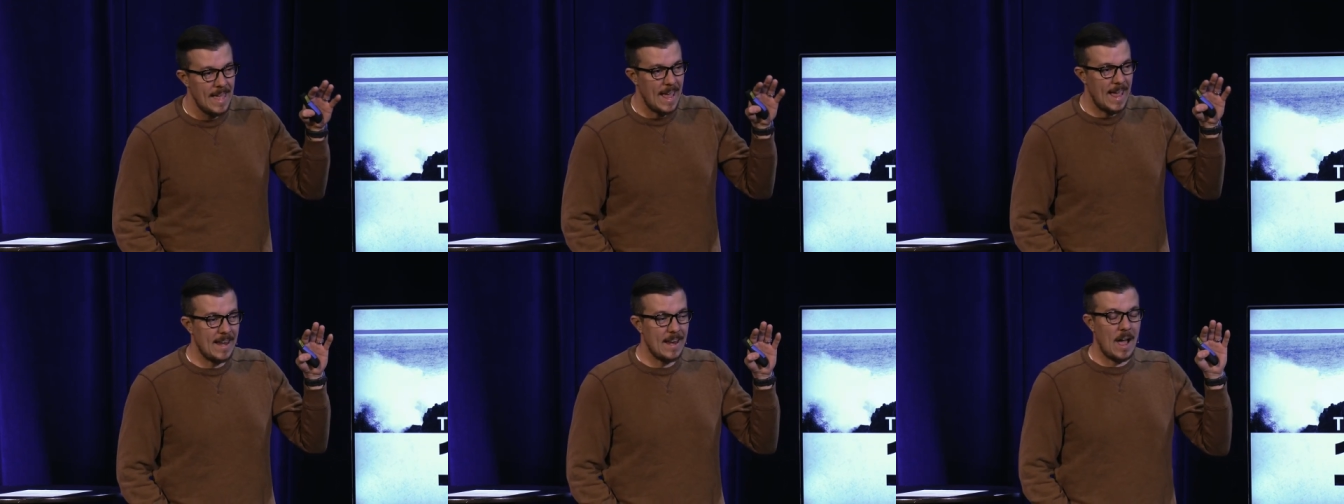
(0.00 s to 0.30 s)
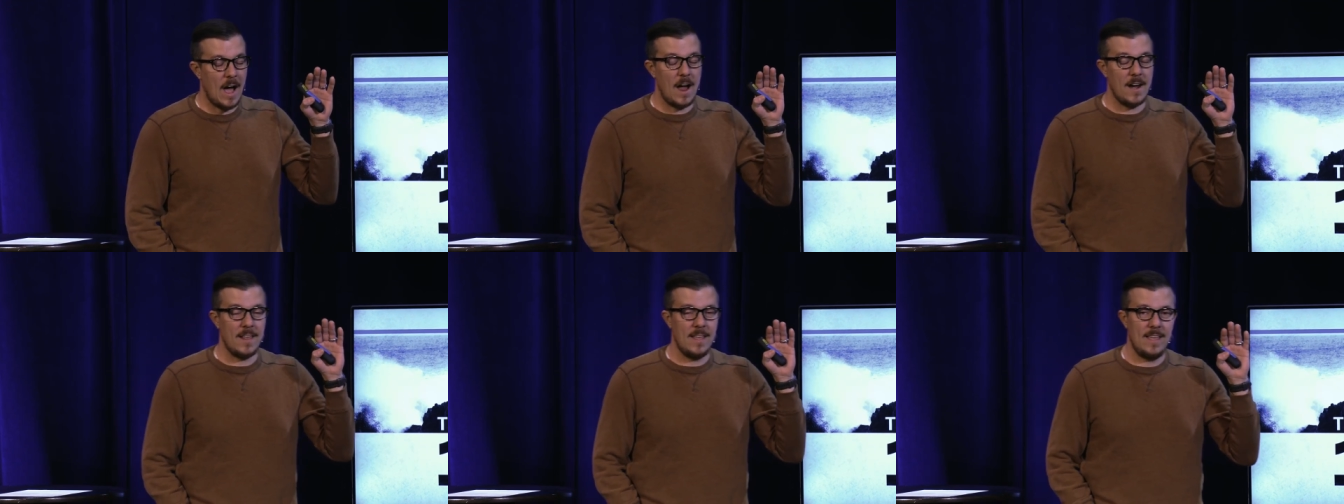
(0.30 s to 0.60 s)
In,
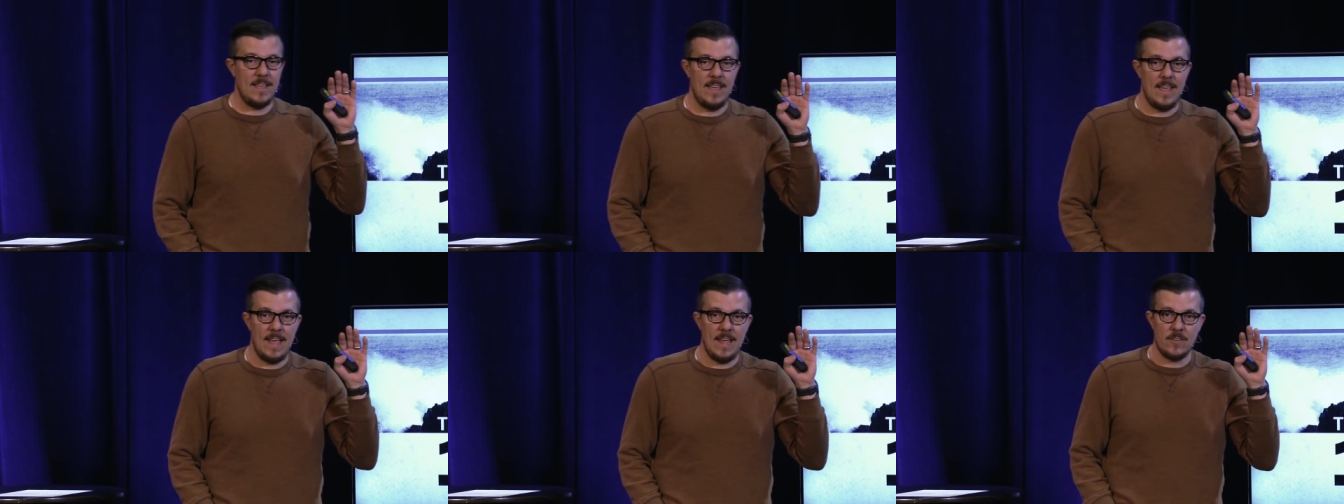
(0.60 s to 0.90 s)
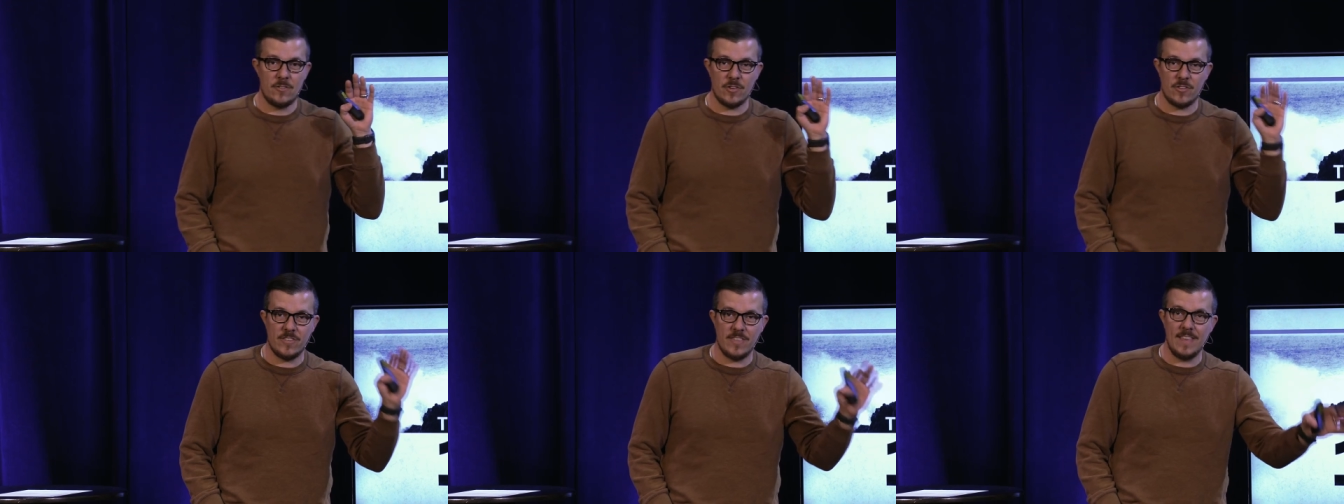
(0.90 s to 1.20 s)
on,
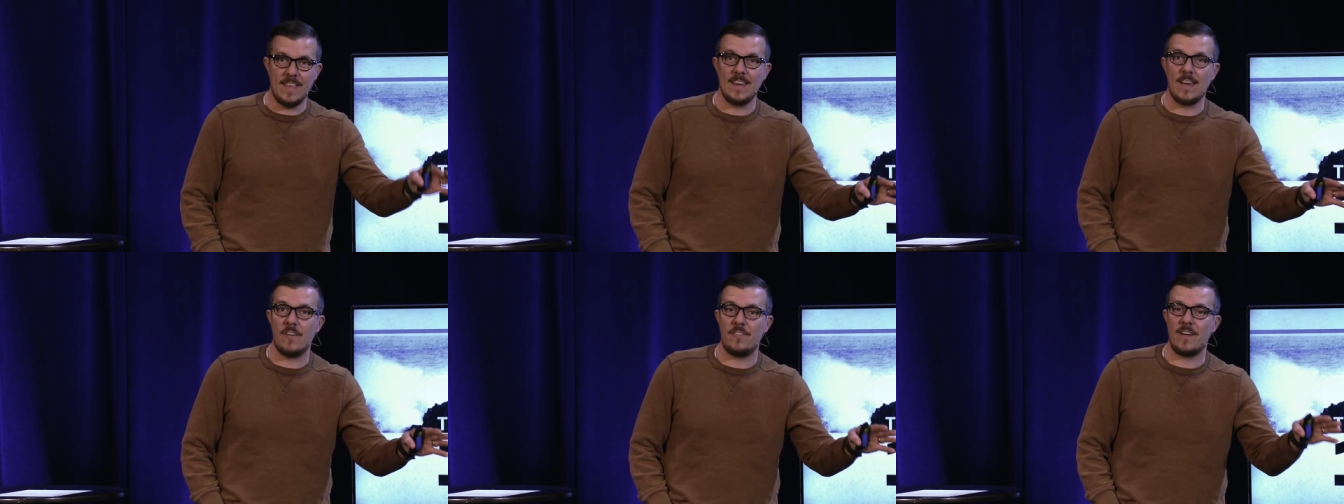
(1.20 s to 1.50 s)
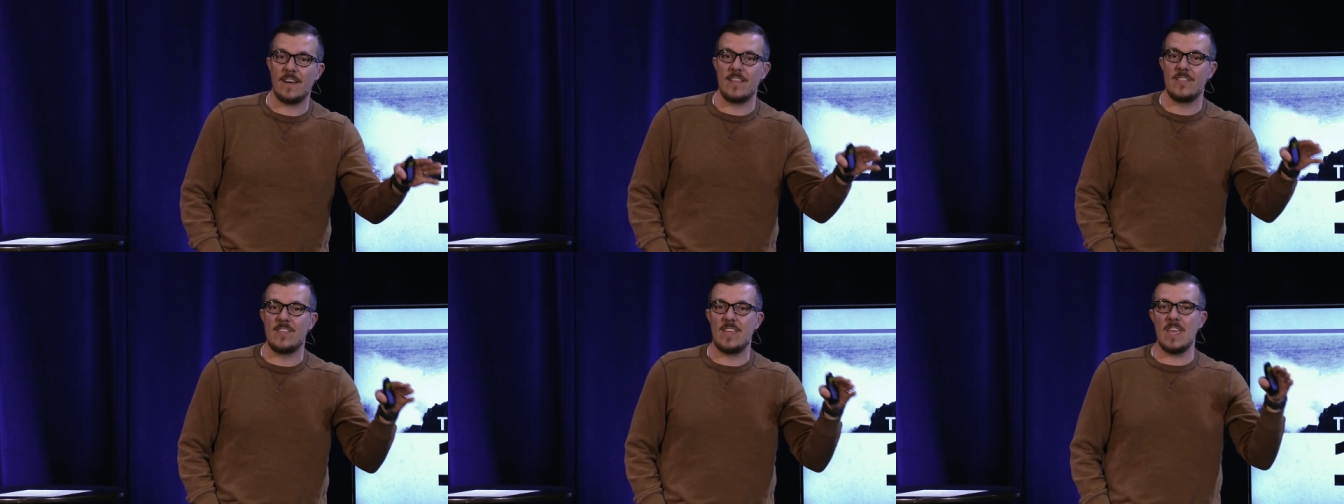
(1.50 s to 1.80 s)
interestingly
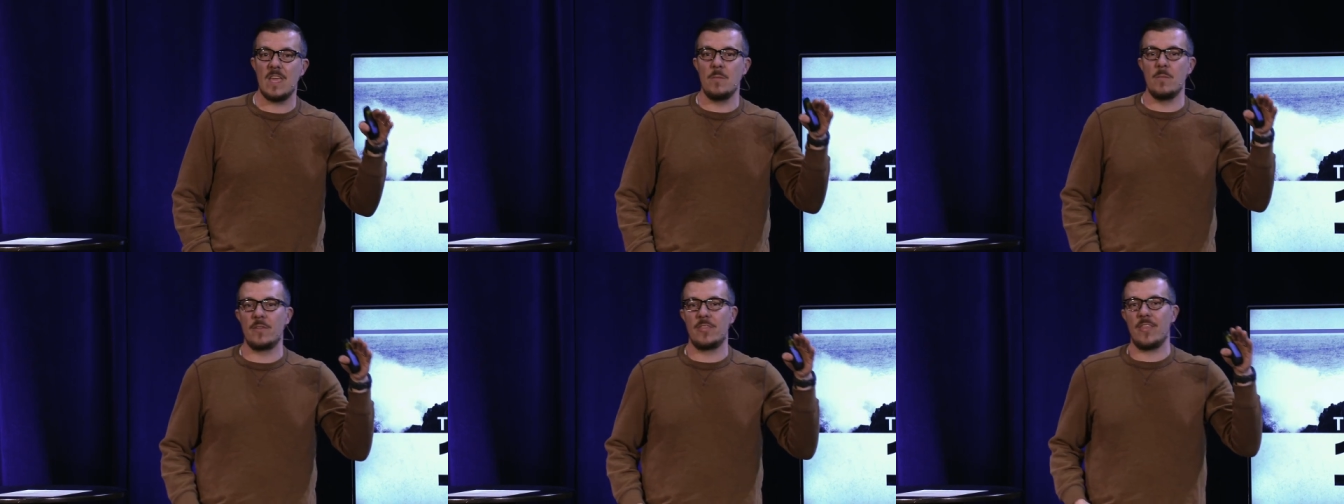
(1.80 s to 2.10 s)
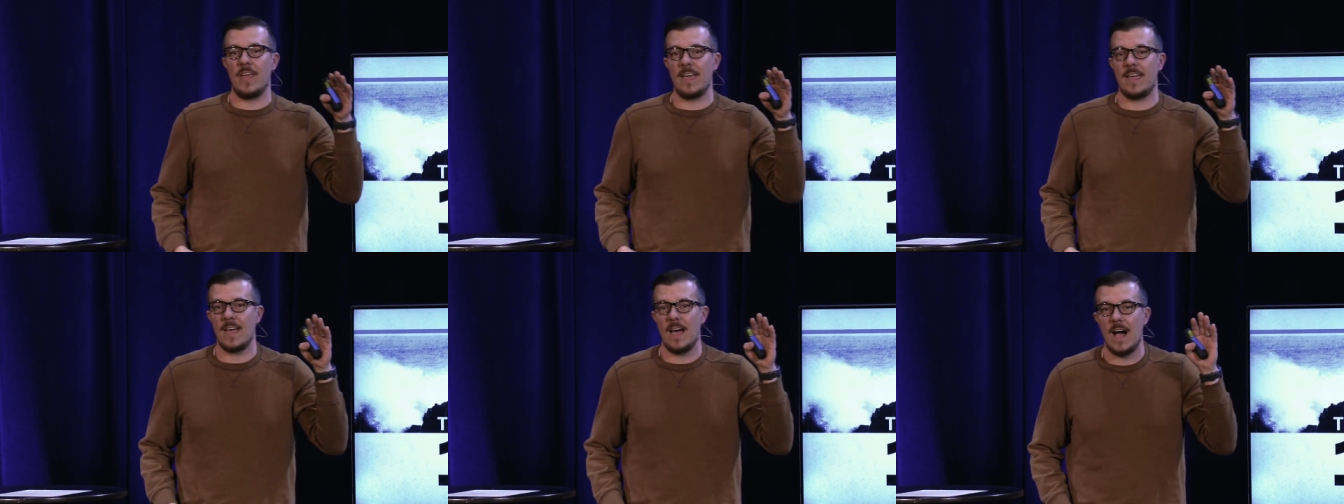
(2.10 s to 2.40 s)
enough, on a team
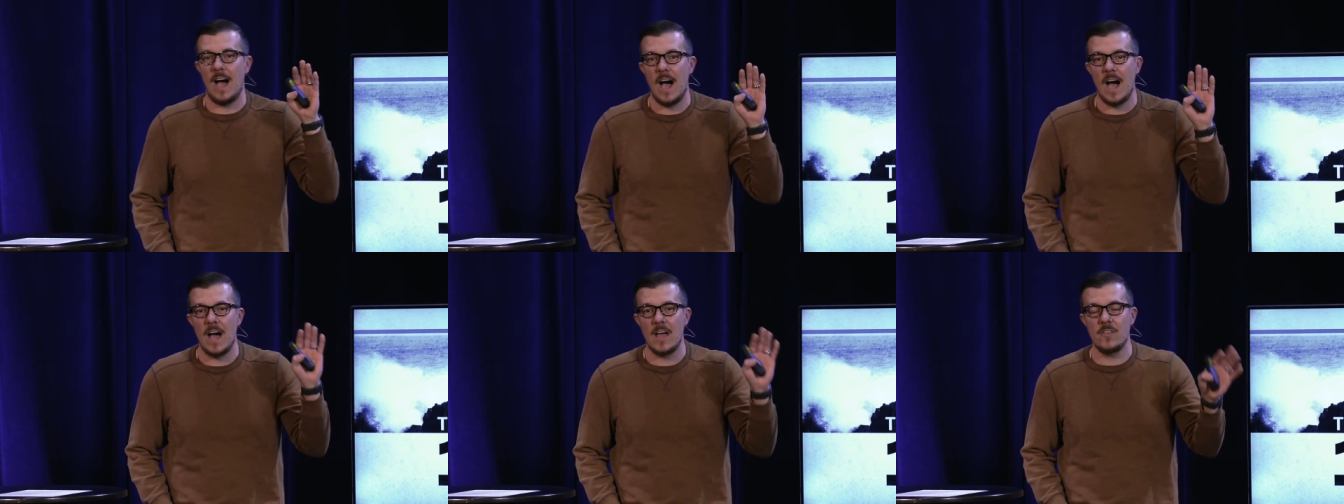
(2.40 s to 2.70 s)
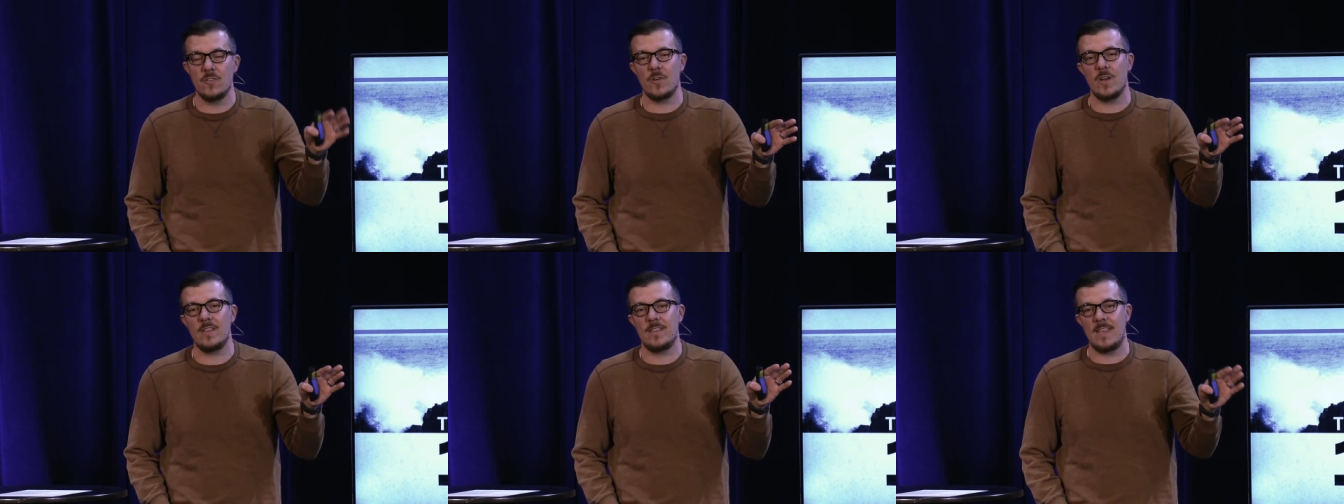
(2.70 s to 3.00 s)
with like
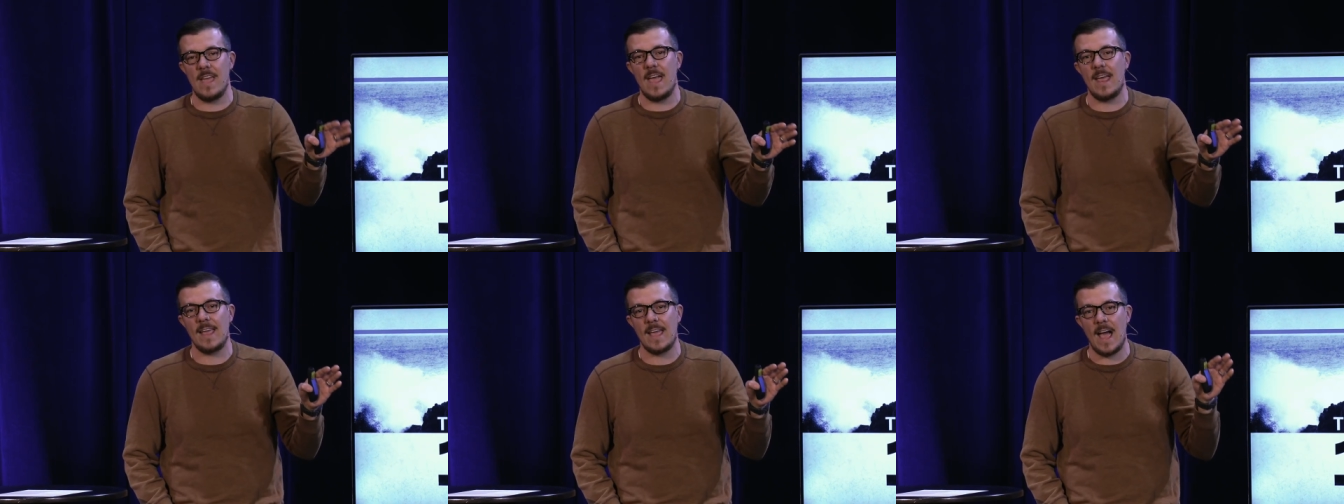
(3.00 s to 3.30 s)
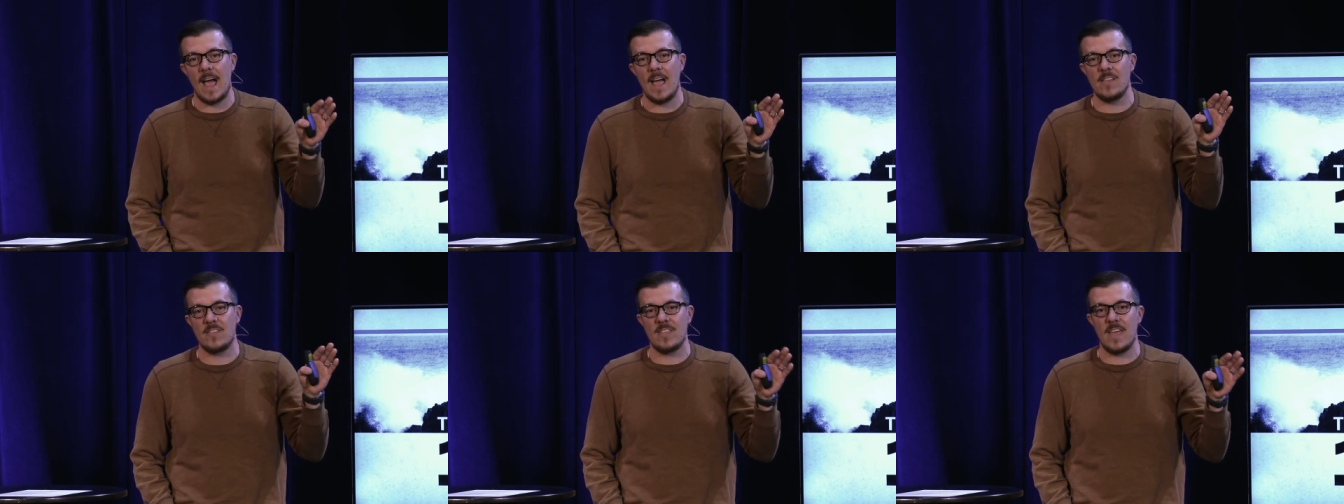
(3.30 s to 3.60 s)
110
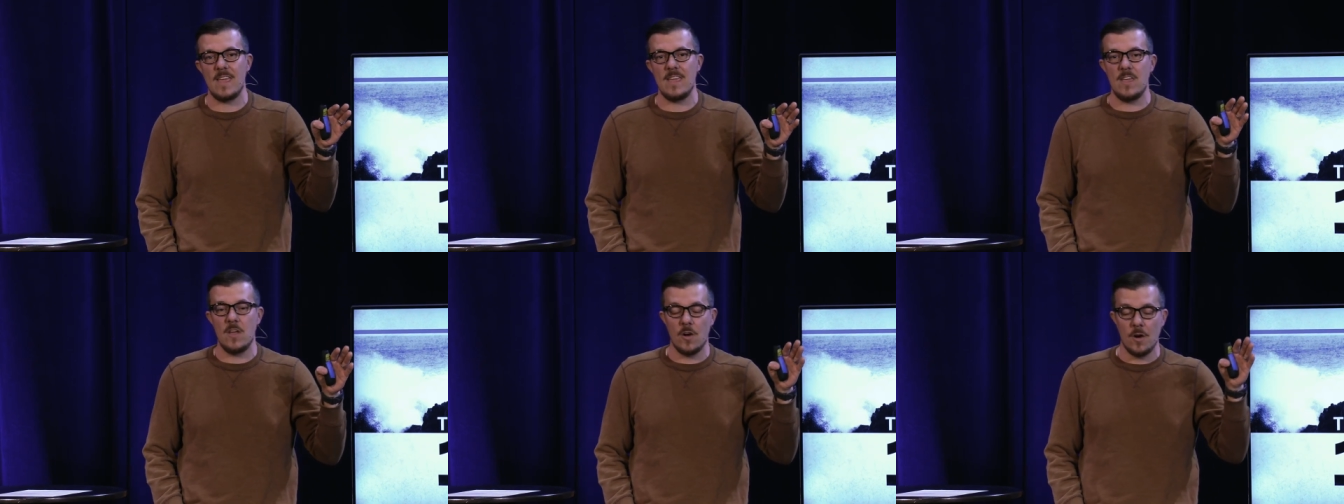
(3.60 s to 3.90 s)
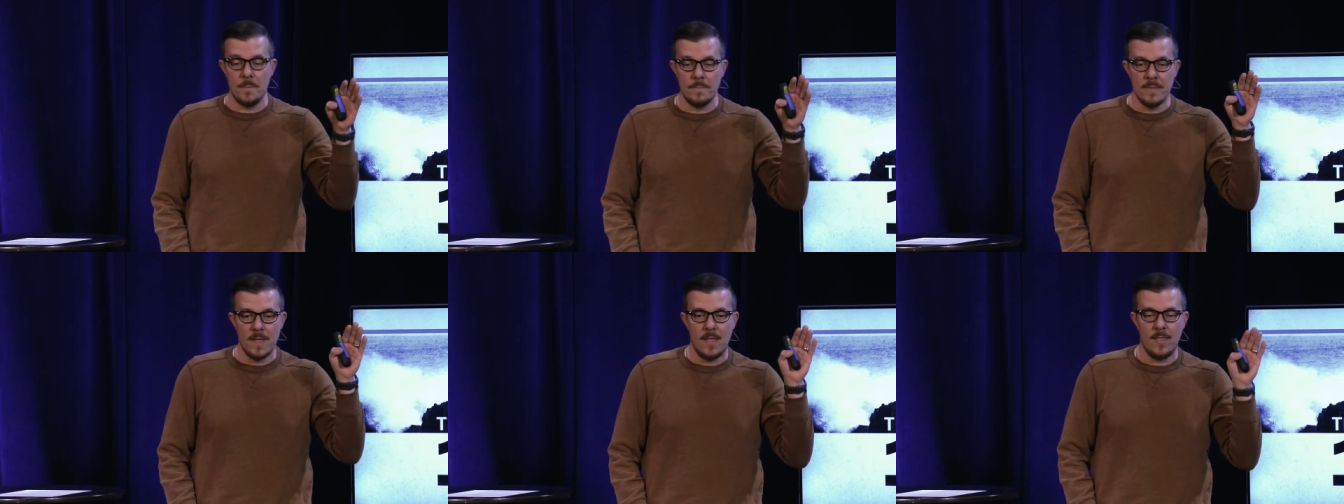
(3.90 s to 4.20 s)
guys that
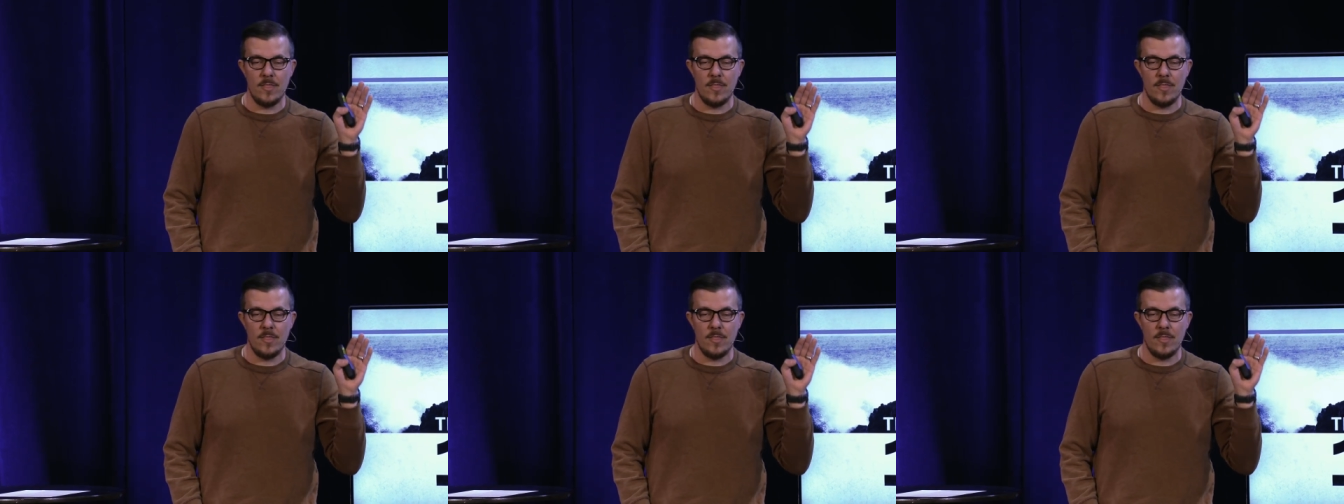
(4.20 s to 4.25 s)
year,